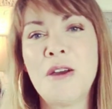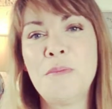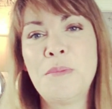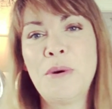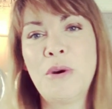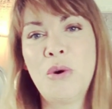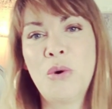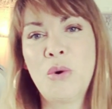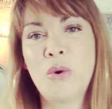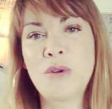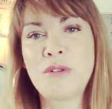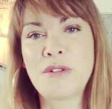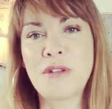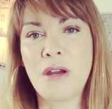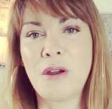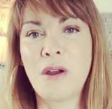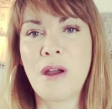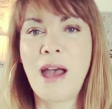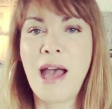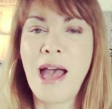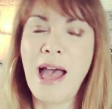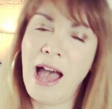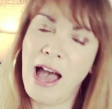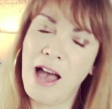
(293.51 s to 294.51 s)
but also
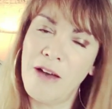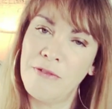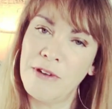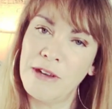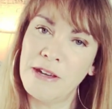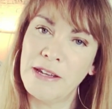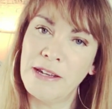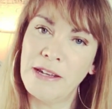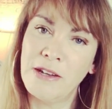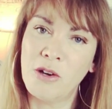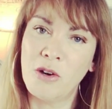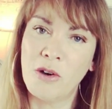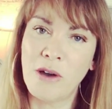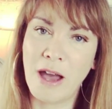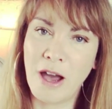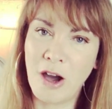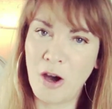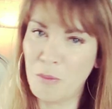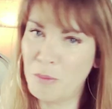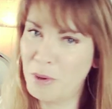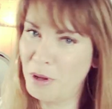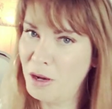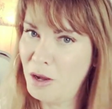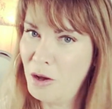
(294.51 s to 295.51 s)
having a little
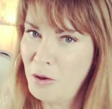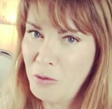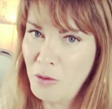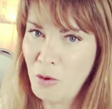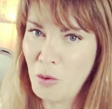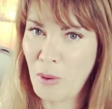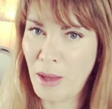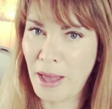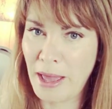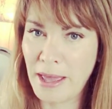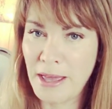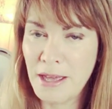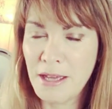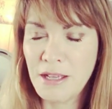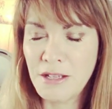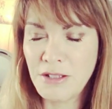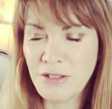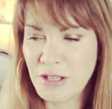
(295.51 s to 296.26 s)
help along the way